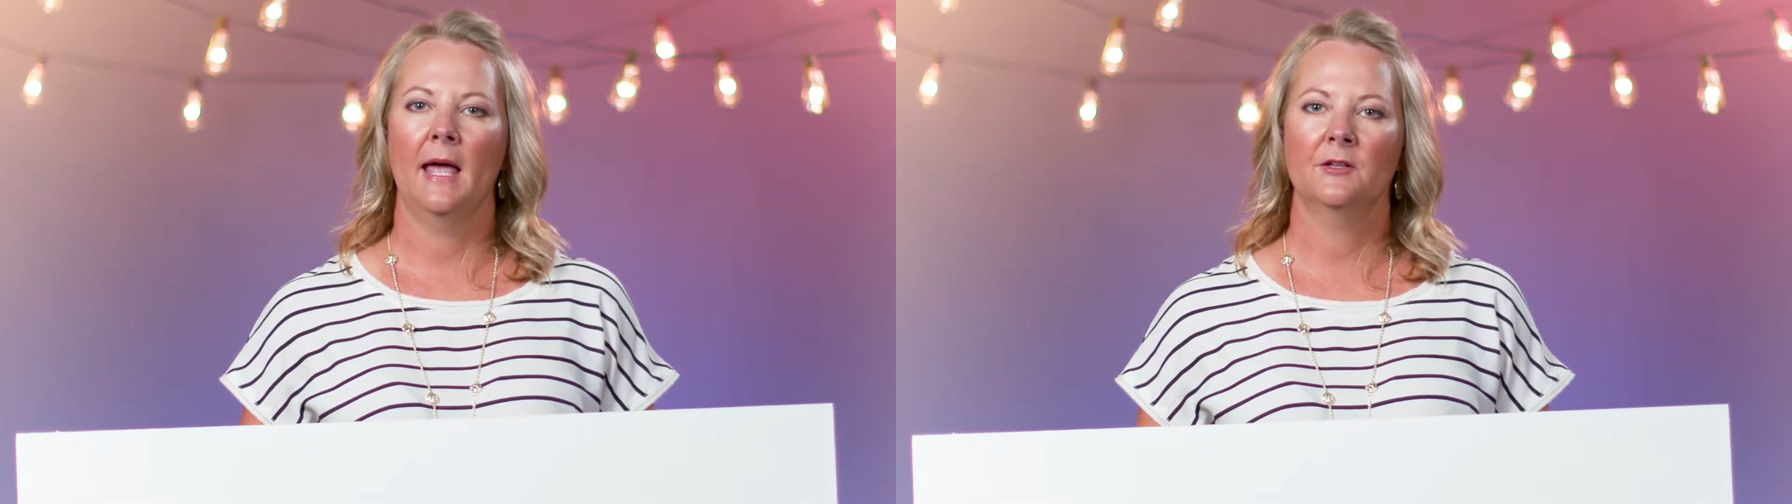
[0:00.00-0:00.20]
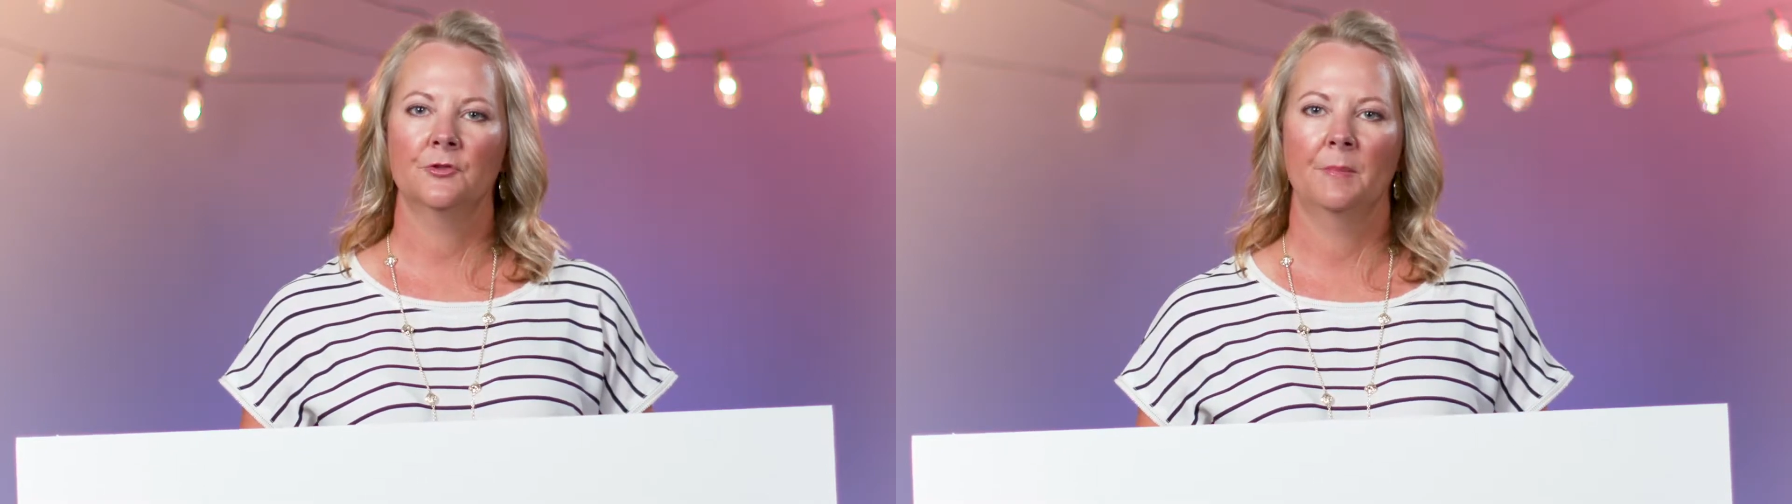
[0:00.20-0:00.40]

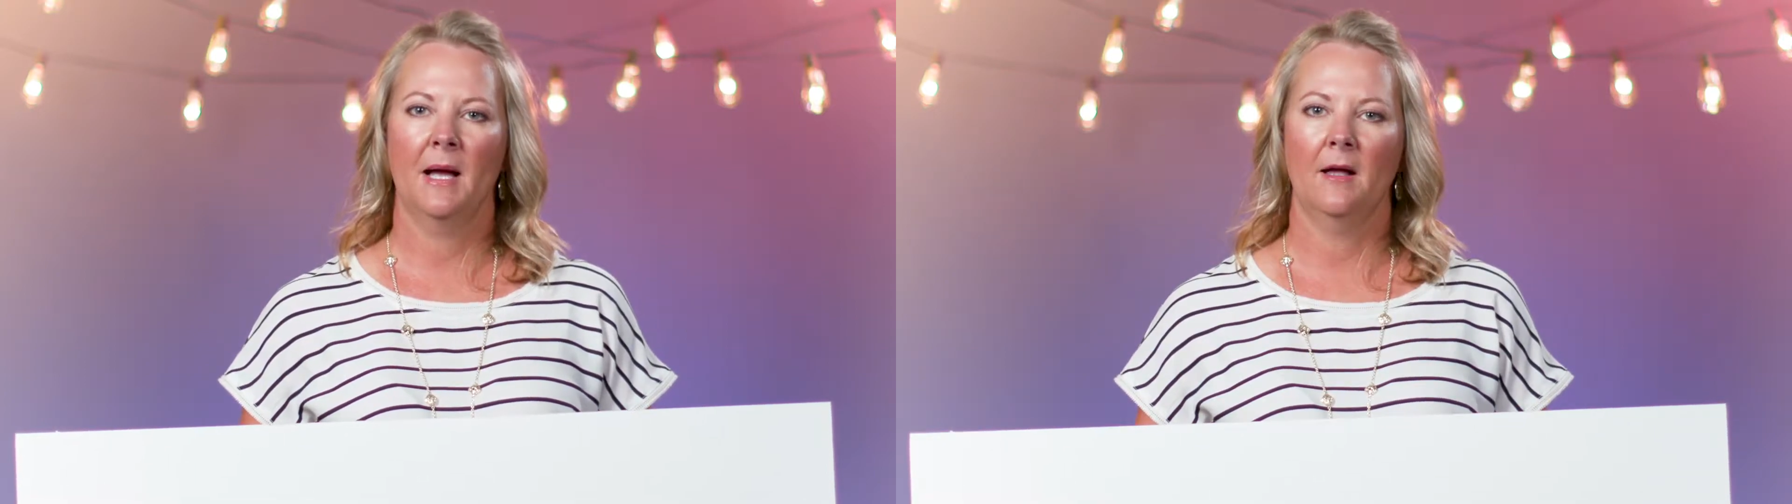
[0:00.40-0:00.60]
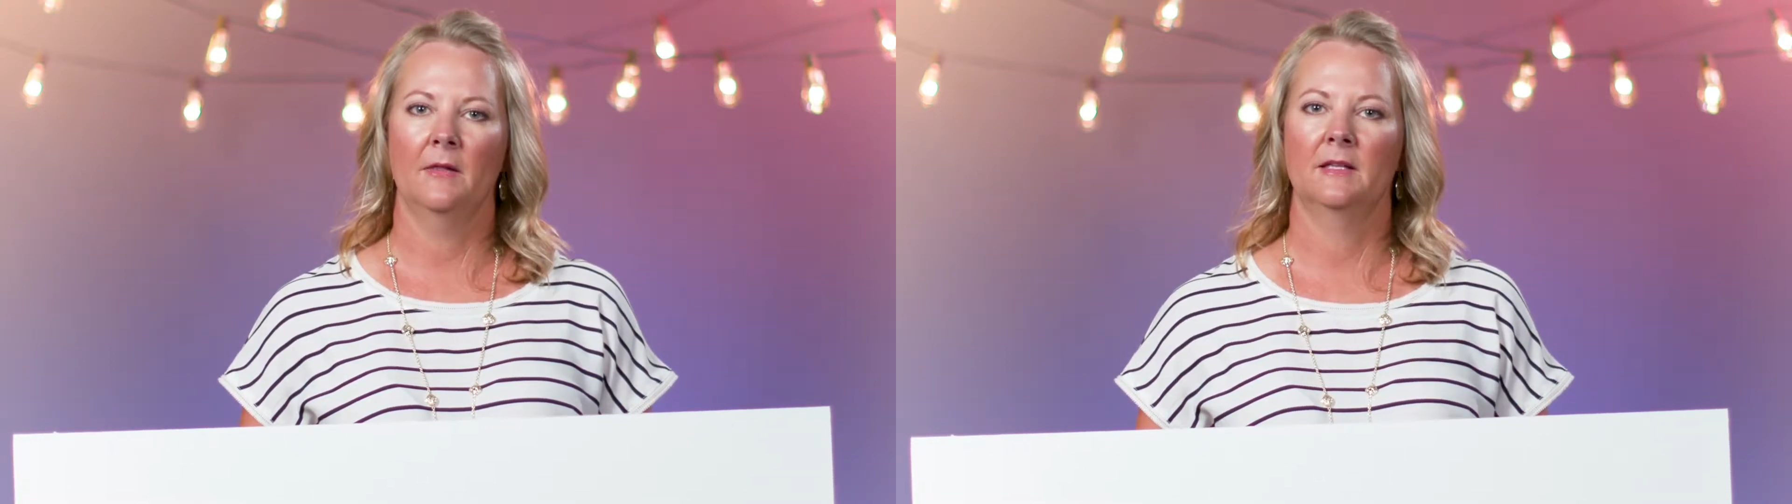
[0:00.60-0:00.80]
extra
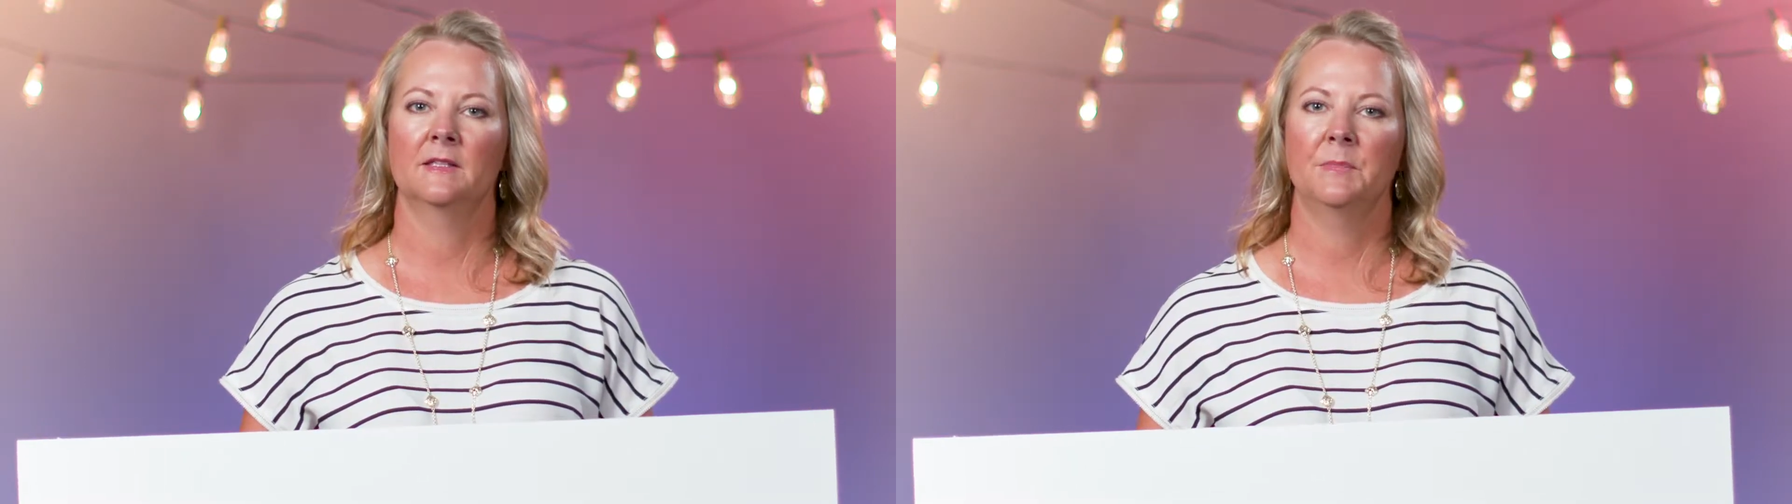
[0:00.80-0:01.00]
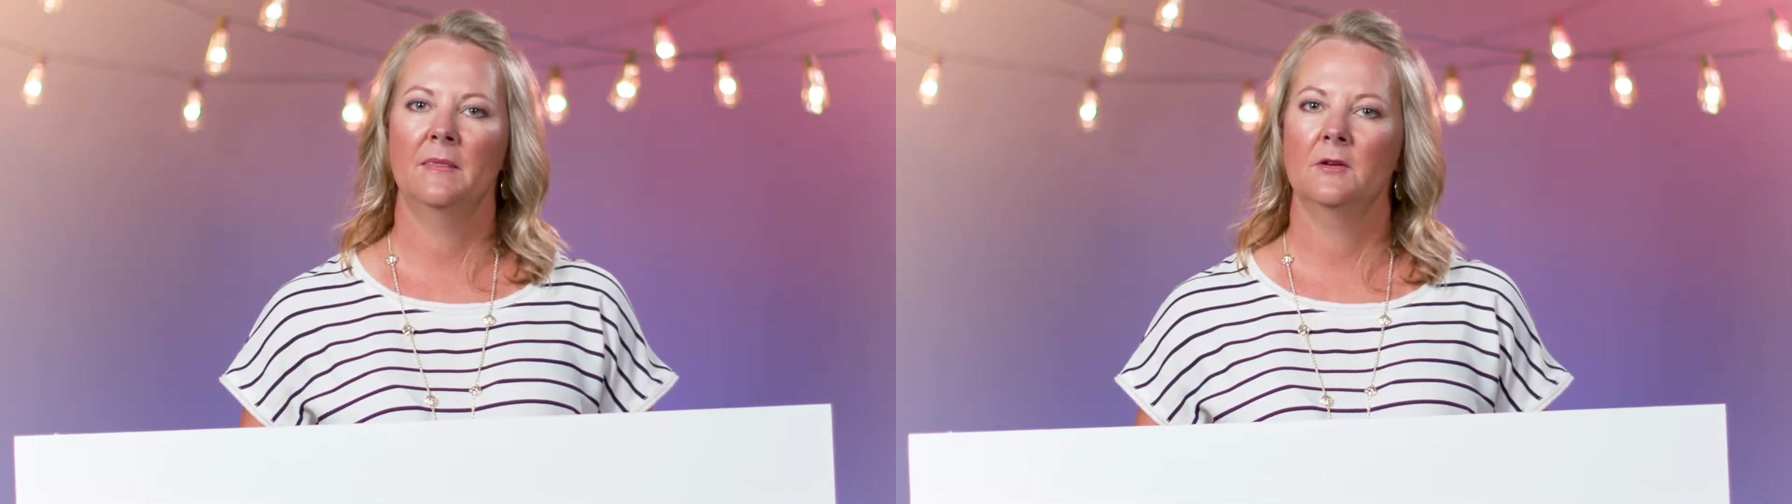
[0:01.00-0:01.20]
mile and
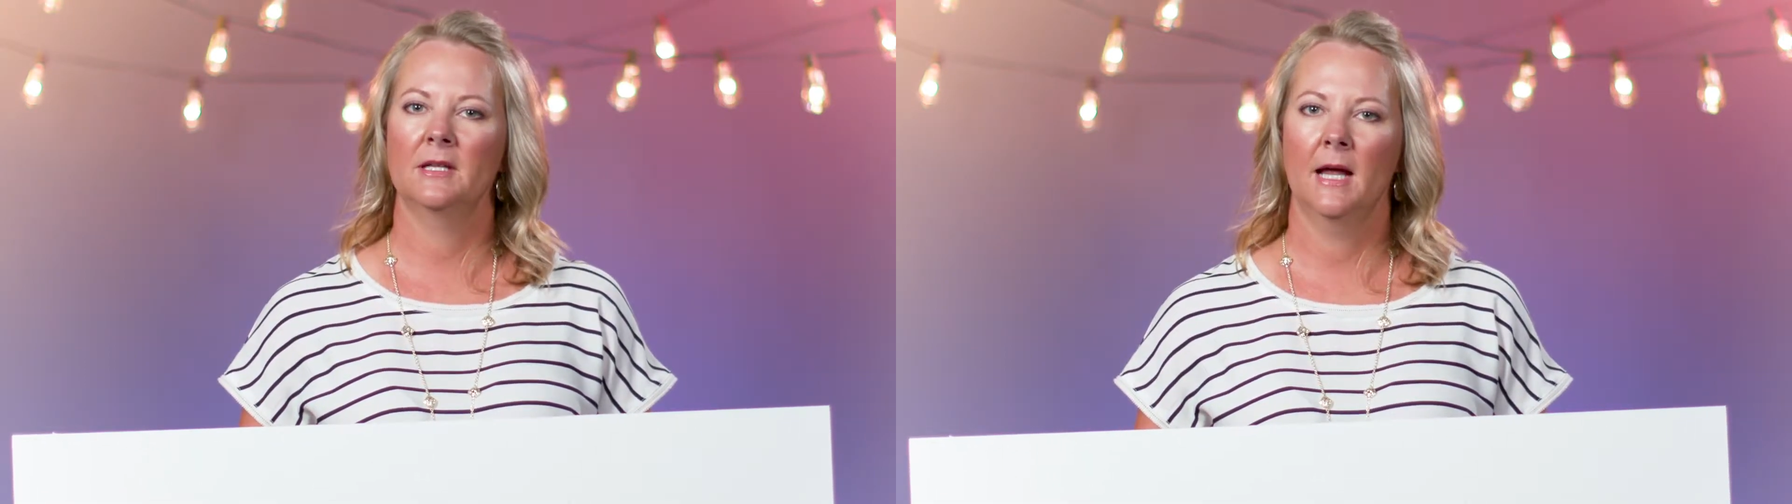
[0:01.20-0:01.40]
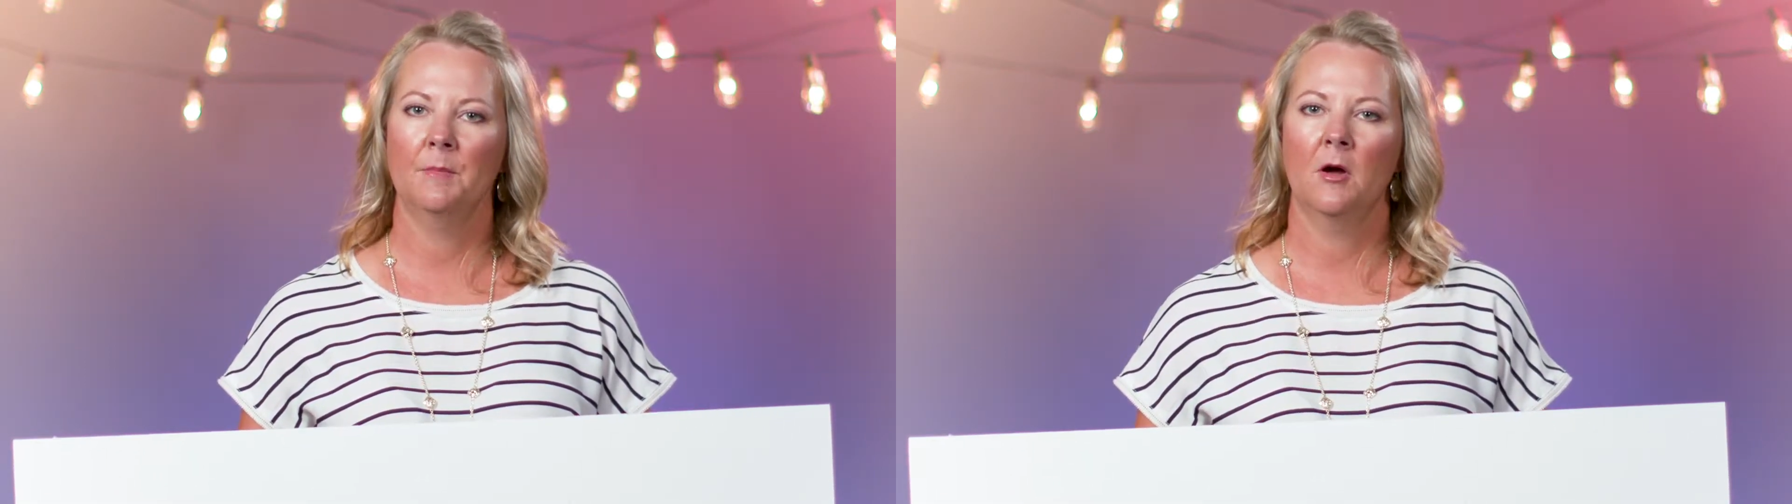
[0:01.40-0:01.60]
spend their
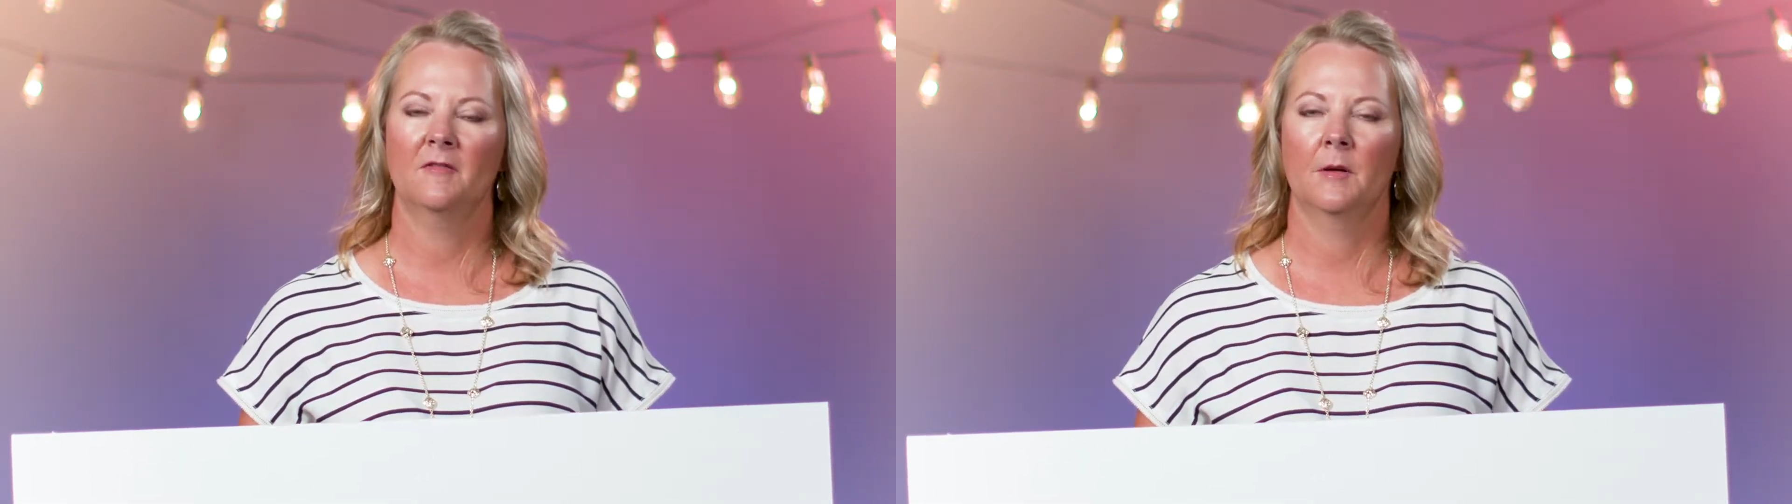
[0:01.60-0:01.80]
time off